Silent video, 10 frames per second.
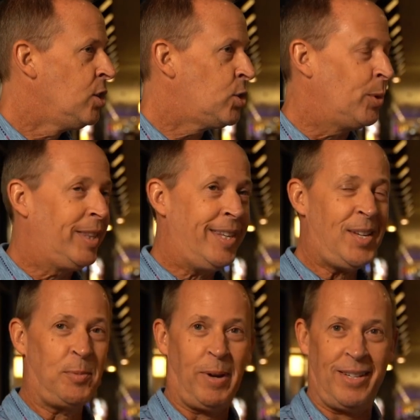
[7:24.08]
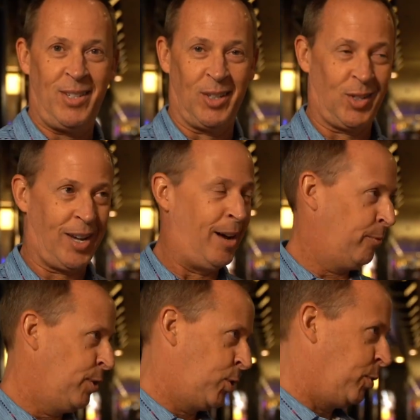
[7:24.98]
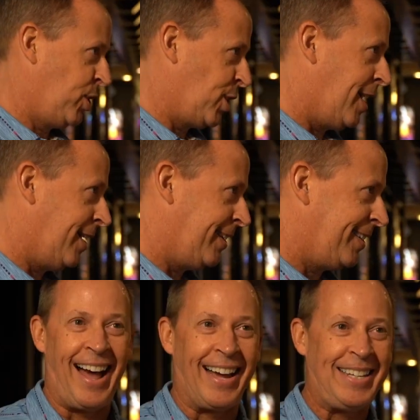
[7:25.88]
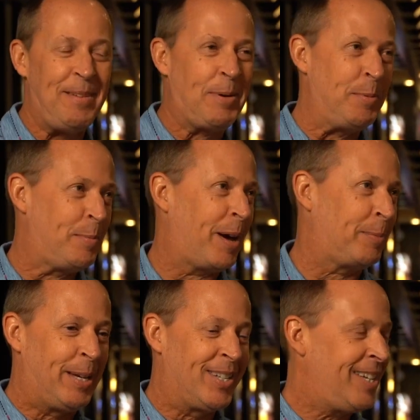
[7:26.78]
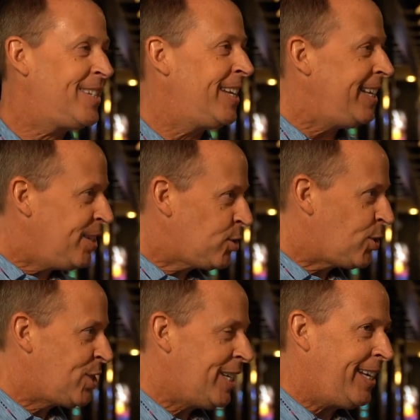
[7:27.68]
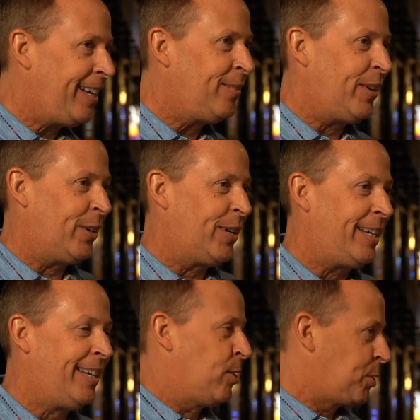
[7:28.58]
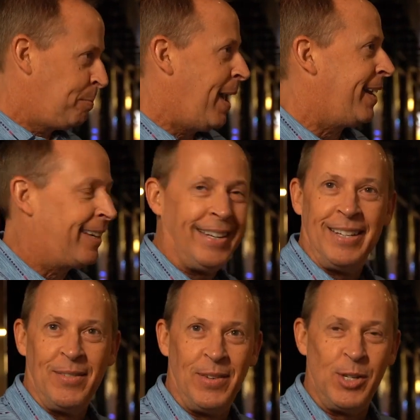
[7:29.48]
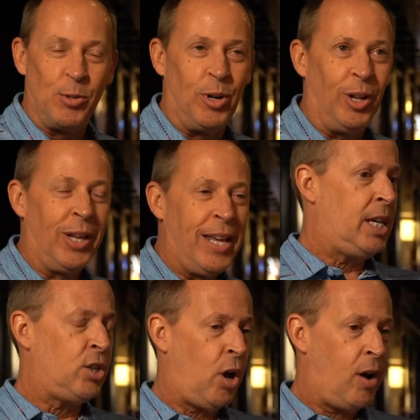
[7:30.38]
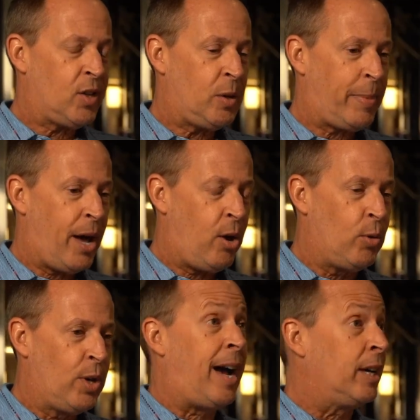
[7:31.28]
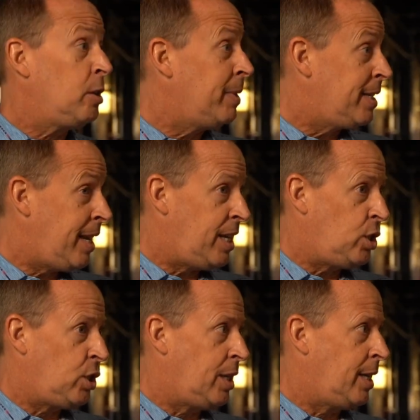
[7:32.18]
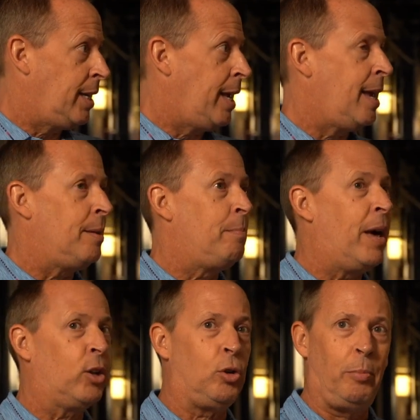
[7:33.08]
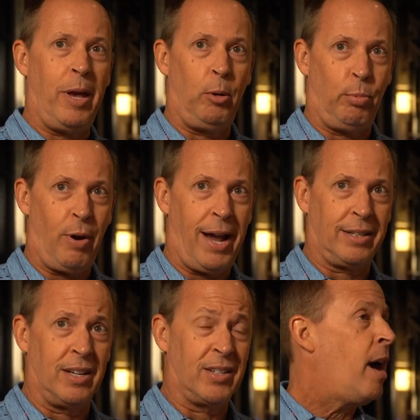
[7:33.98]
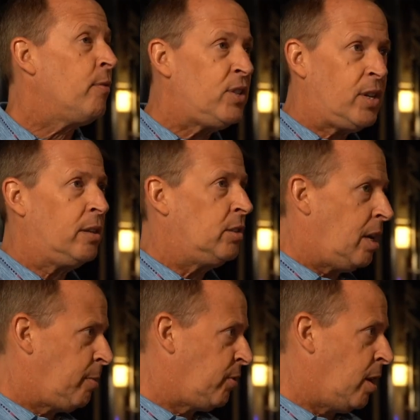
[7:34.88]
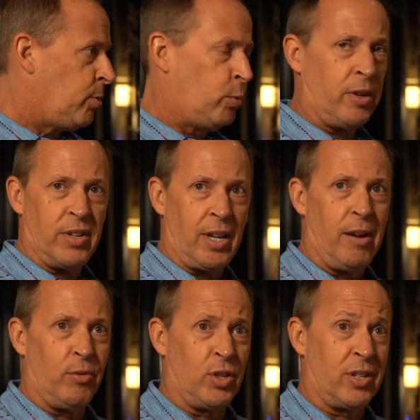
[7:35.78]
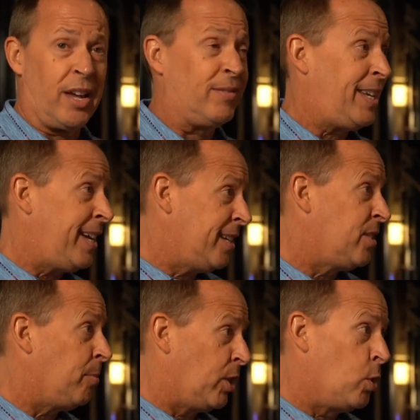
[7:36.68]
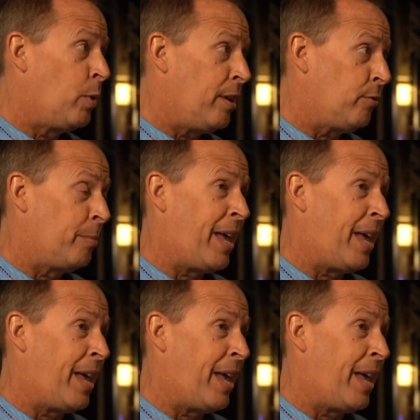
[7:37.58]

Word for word: So this is my sixth conference with John. Oh. I keep coming back because he's an interesting, very charismatic individual. He talks about documentation and medical malpractice. Every single time I've come to one of his conferences, I've taken something away from